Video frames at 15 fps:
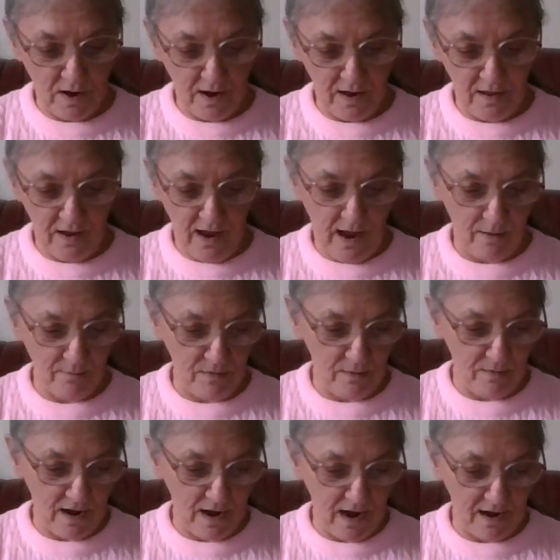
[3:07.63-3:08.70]
in the Happy
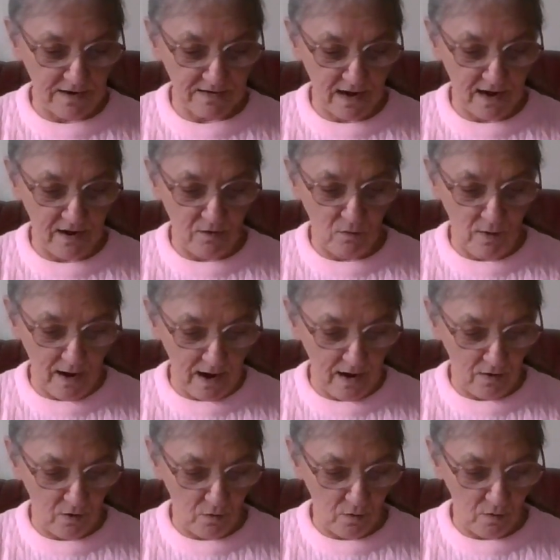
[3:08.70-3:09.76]
Mail I sent a while
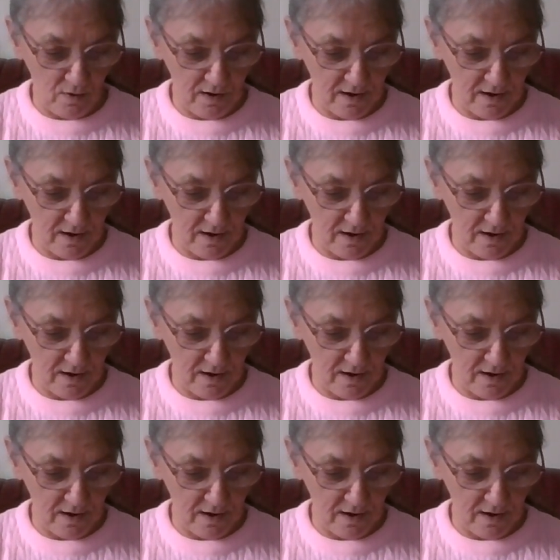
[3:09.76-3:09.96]
ago.